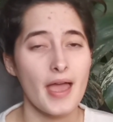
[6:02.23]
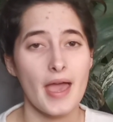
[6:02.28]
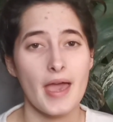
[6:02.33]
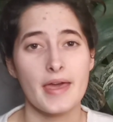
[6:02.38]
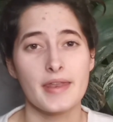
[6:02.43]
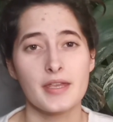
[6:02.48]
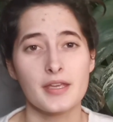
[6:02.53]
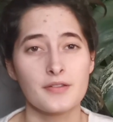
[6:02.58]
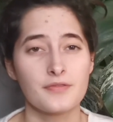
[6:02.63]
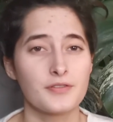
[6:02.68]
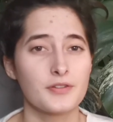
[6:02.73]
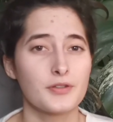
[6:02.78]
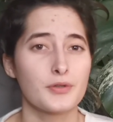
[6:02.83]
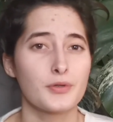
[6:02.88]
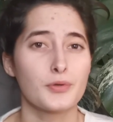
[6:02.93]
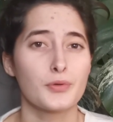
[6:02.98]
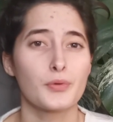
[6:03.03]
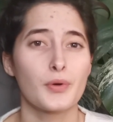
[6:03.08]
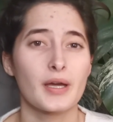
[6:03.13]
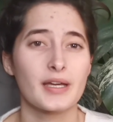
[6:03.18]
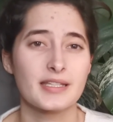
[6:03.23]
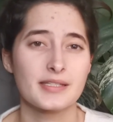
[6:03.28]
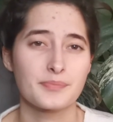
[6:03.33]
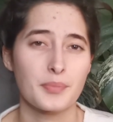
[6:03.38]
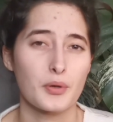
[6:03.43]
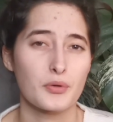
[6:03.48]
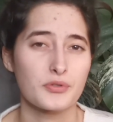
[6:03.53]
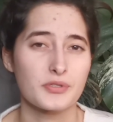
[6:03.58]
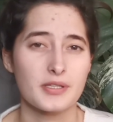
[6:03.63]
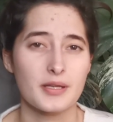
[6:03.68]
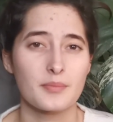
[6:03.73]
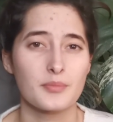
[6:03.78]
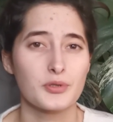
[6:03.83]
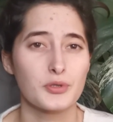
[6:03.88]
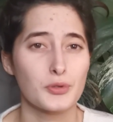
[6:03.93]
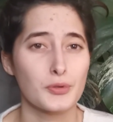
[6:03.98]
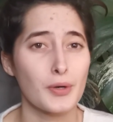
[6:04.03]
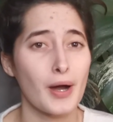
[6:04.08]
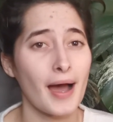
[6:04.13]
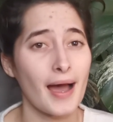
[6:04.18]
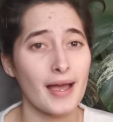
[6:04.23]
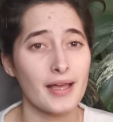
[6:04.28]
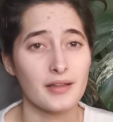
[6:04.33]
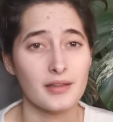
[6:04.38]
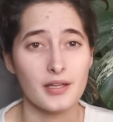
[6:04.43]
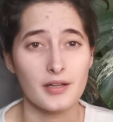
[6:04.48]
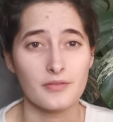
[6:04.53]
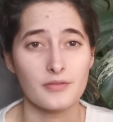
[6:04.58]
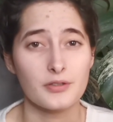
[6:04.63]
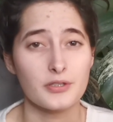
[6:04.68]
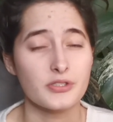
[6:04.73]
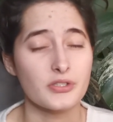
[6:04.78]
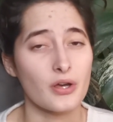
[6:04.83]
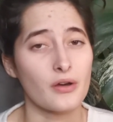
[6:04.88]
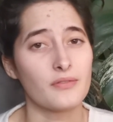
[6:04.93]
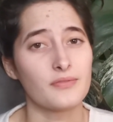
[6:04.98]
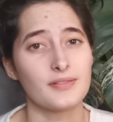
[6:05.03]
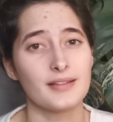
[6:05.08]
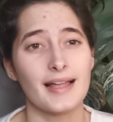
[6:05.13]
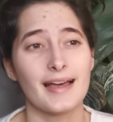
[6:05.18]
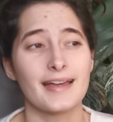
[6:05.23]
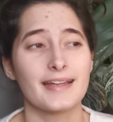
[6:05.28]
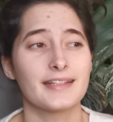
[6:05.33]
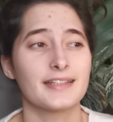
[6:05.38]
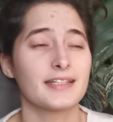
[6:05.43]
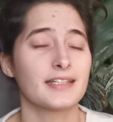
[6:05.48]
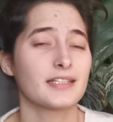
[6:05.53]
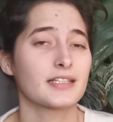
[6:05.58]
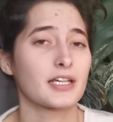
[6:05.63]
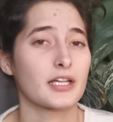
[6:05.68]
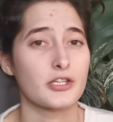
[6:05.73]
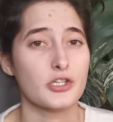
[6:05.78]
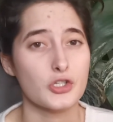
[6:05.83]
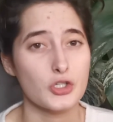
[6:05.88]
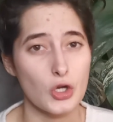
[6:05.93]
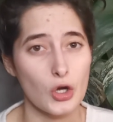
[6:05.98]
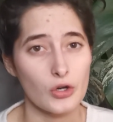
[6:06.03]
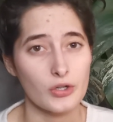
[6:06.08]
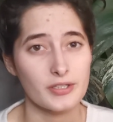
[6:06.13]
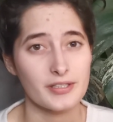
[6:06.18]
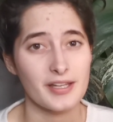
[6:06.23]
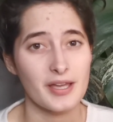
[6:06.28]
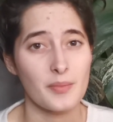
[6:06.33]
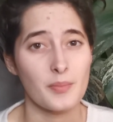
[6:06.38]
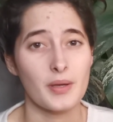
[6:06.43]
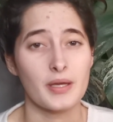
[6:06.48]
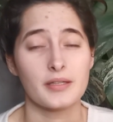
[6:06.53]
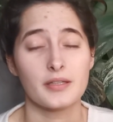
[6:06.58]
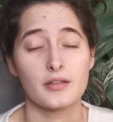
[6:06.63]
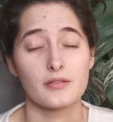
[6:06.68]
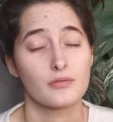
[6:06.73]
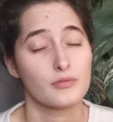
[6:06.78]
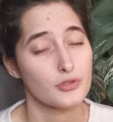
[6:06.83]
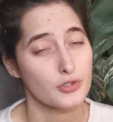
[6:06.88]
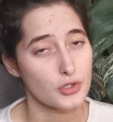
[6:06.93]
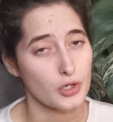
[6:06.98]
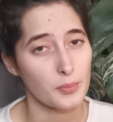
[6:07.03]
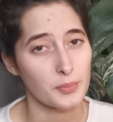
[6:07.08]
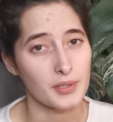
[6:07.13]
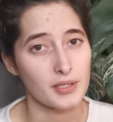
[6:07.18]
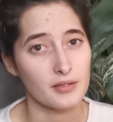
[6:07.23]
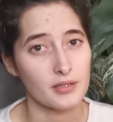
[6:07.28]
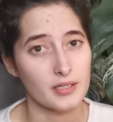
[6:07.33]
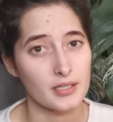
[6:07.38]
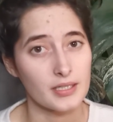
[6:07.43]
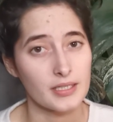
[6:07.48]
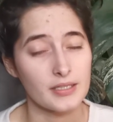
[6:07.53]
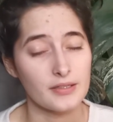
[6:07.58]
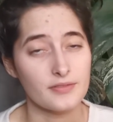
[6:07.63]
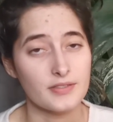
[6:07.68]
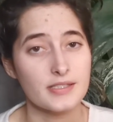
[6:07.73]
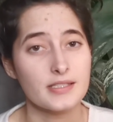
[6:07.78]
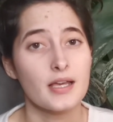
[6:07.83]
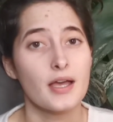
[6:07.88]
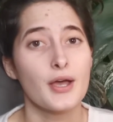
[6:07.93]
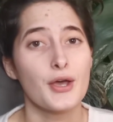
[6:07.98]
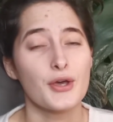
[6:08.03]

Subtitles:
And if you expose them to high levels of light, it can shock them and they will drop their leaves.